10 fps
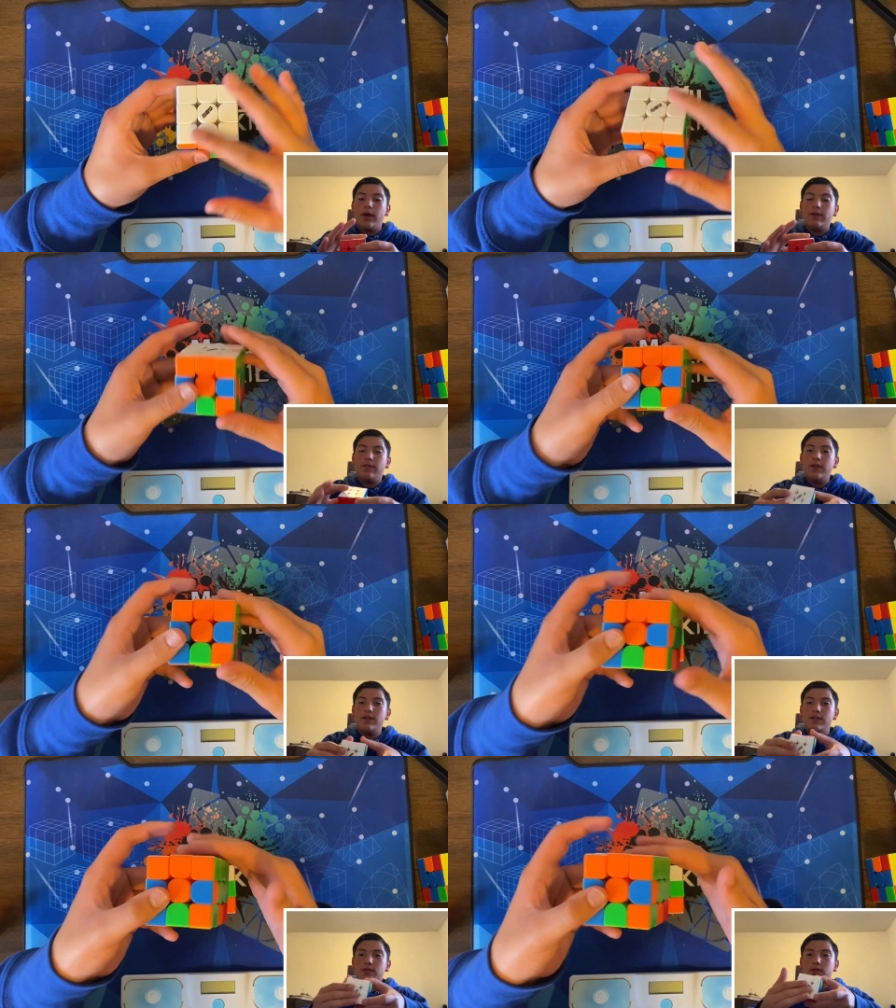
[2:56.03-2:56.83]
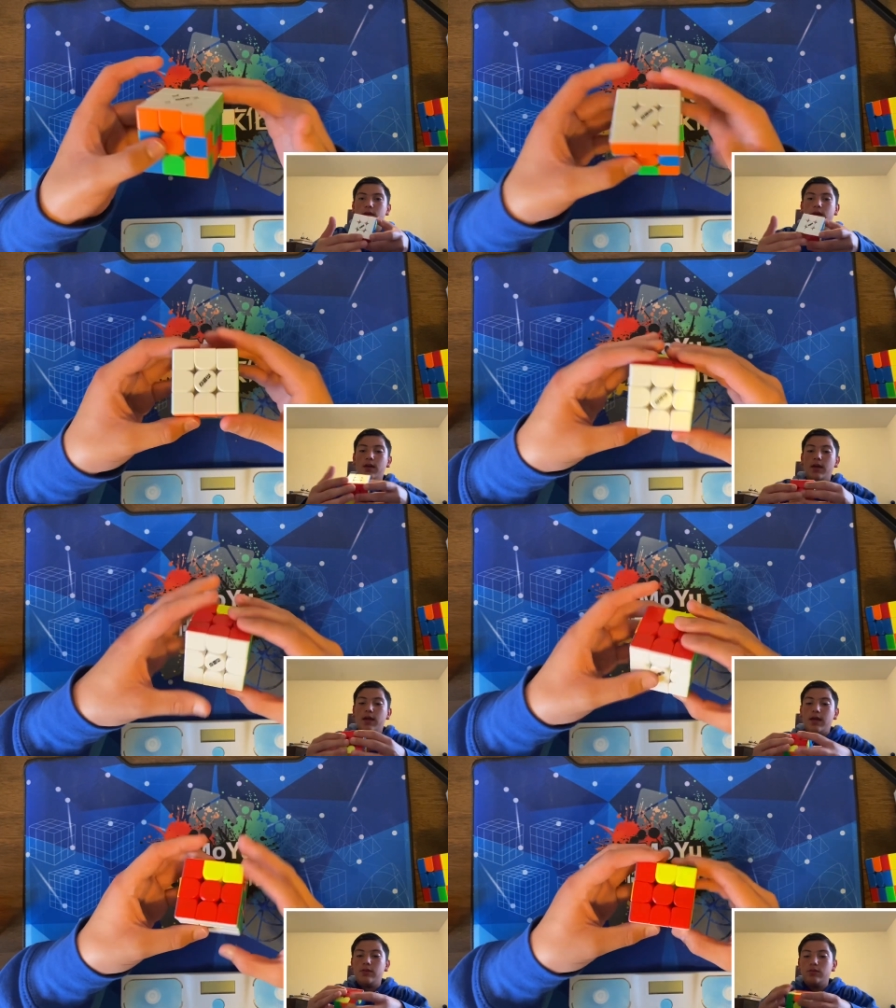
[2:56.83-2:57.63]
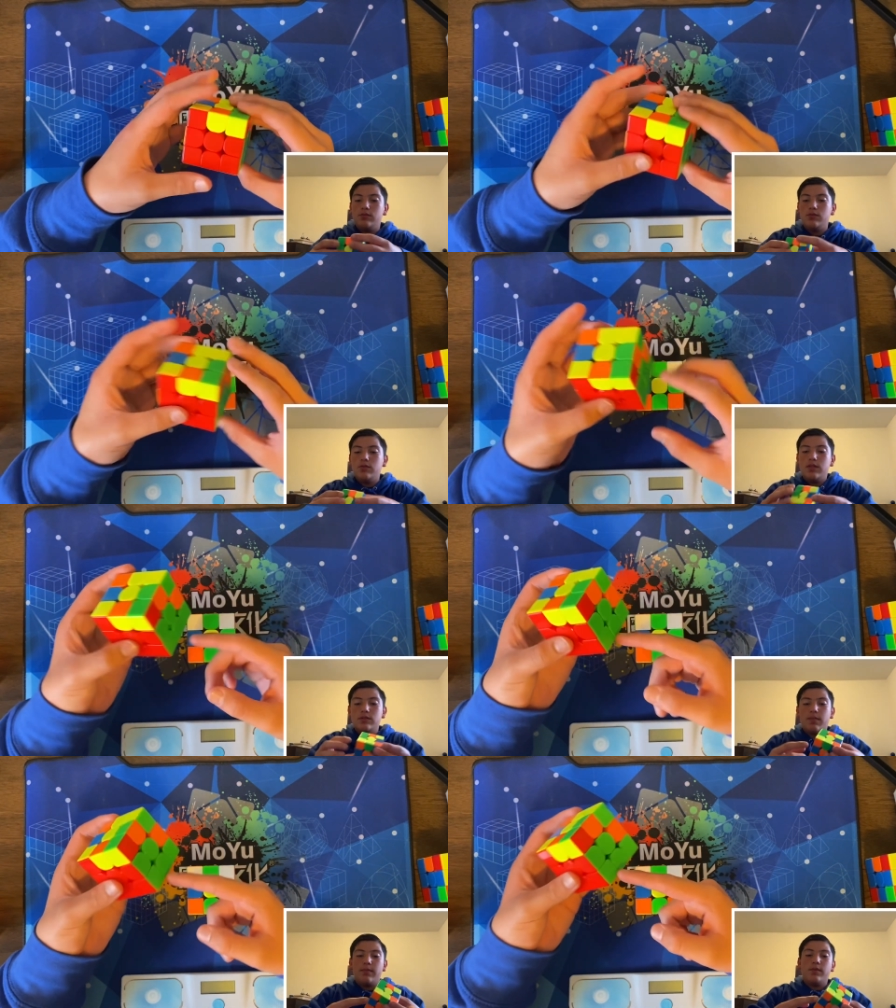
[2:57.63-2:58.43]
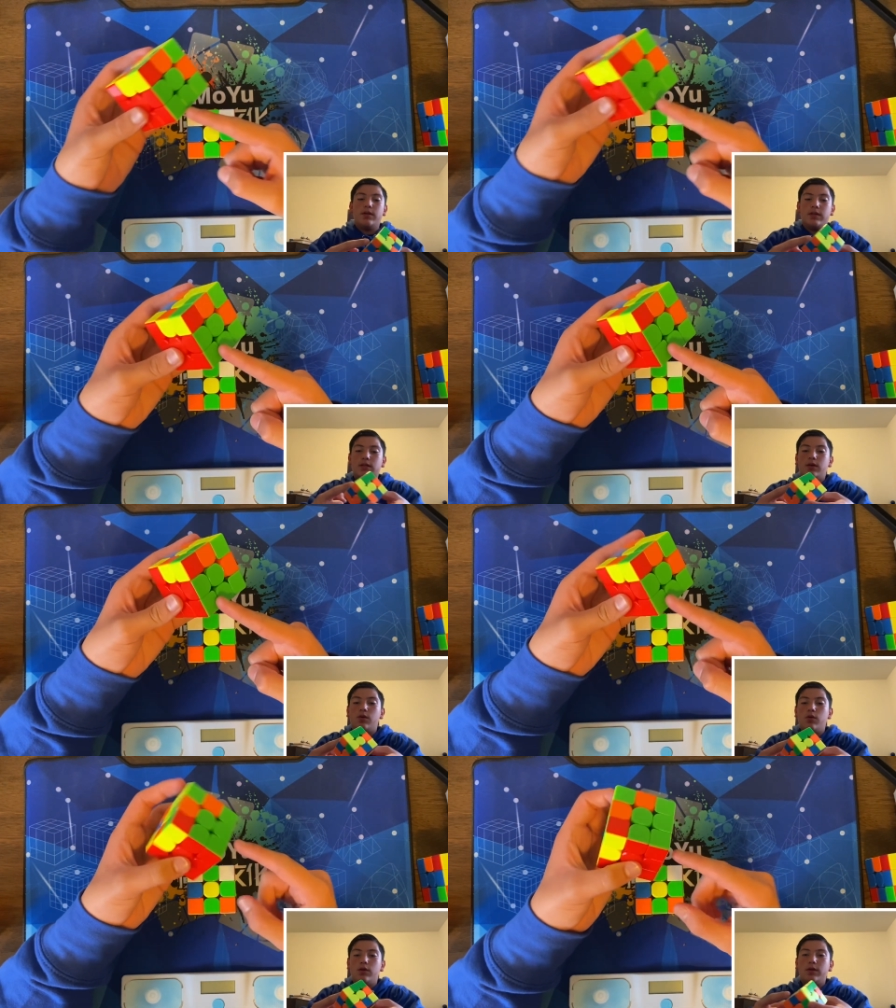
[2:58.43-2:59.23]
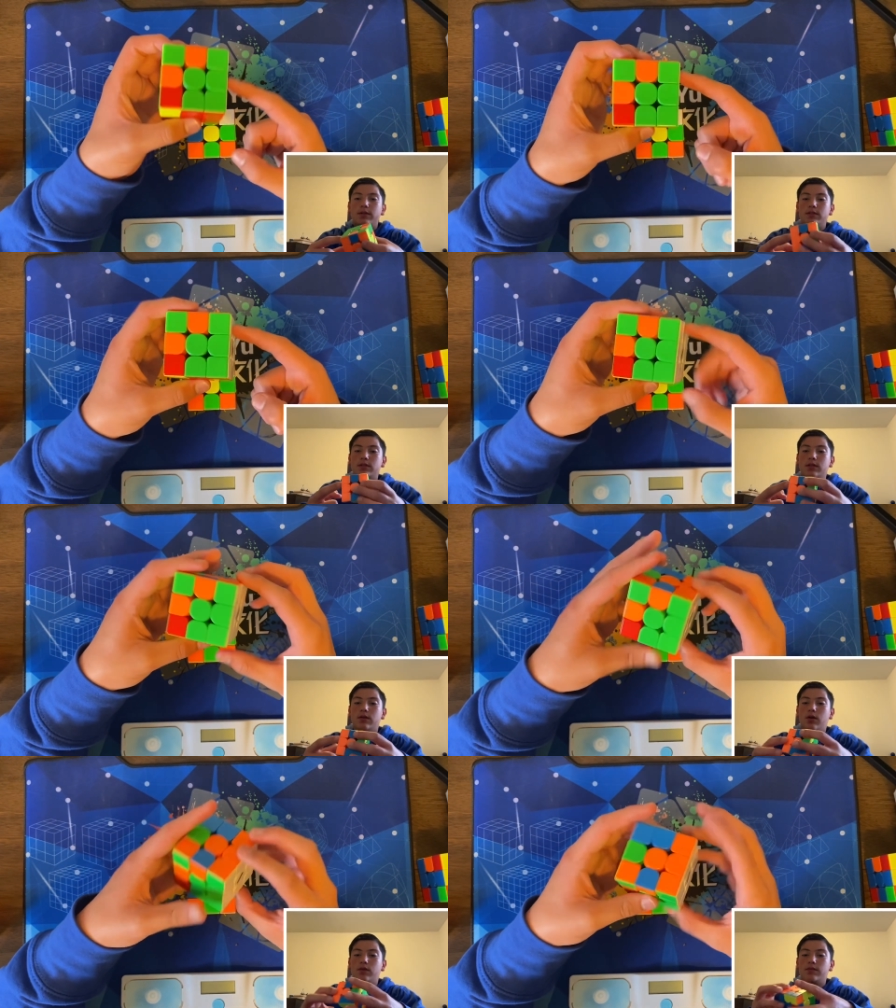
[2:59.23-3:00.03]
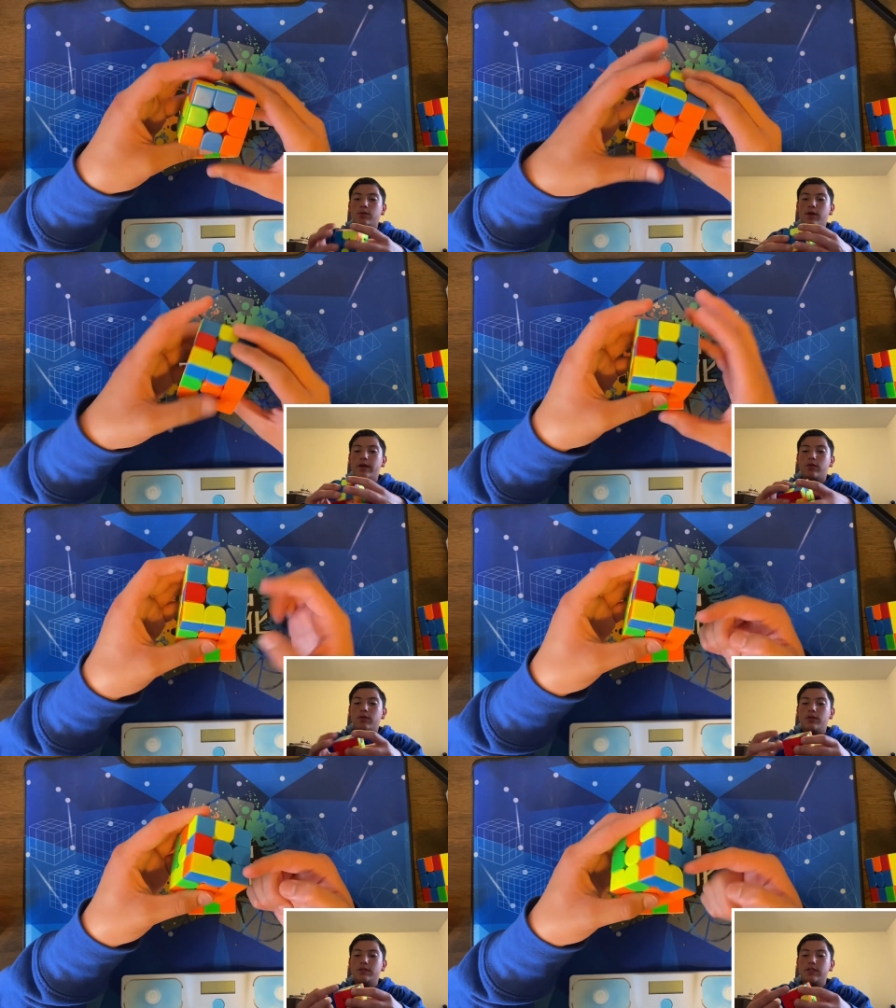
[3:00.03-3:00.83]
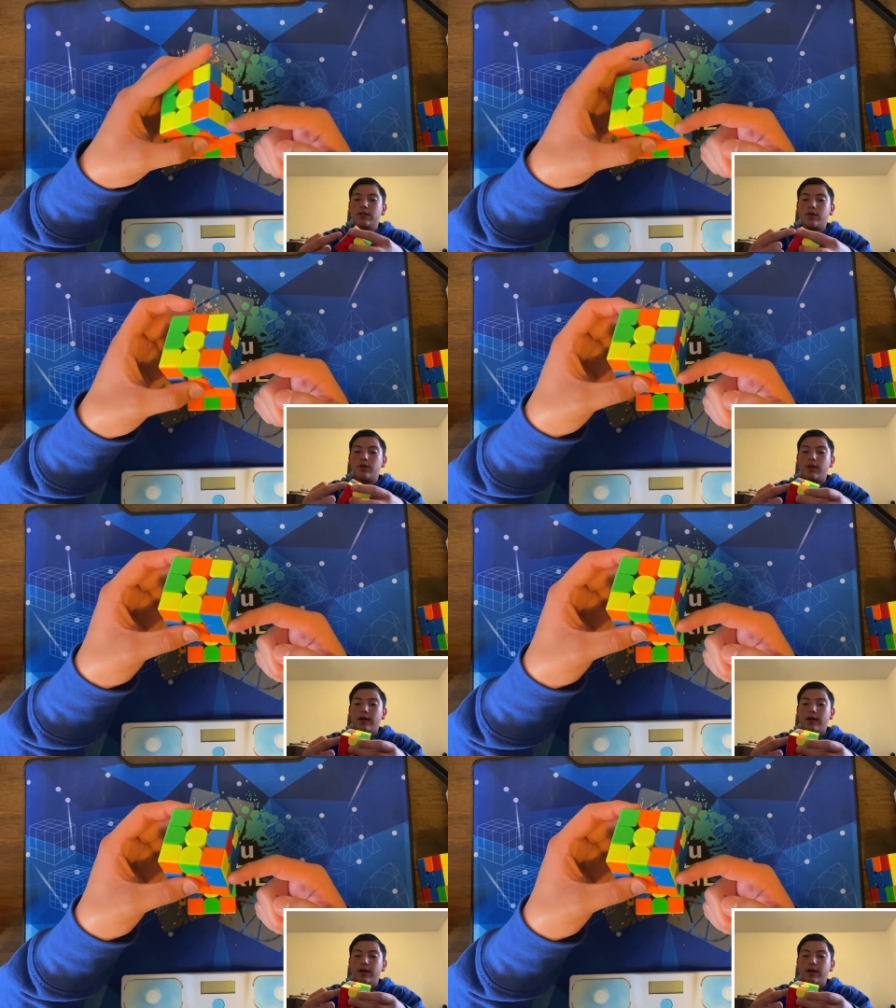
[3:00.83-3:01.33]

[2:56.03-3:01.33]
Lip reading: face, and you do this by putting the corners, all of the white corners, in their correct